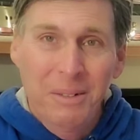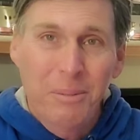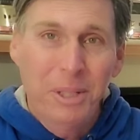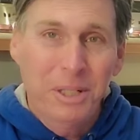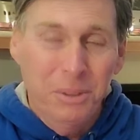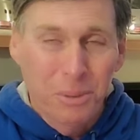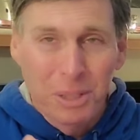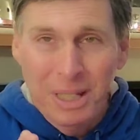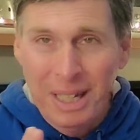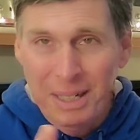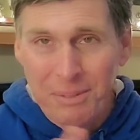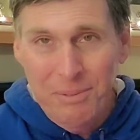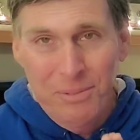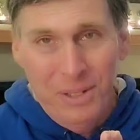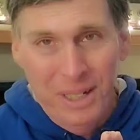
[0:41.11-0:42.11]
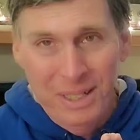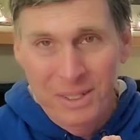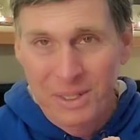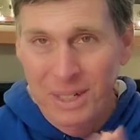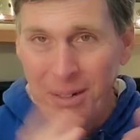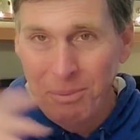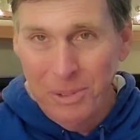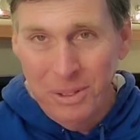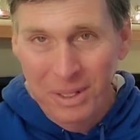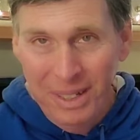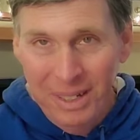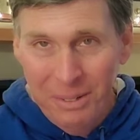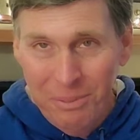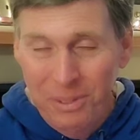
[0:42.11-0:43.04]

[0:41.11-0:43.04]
We do a lot of fun stuff on here.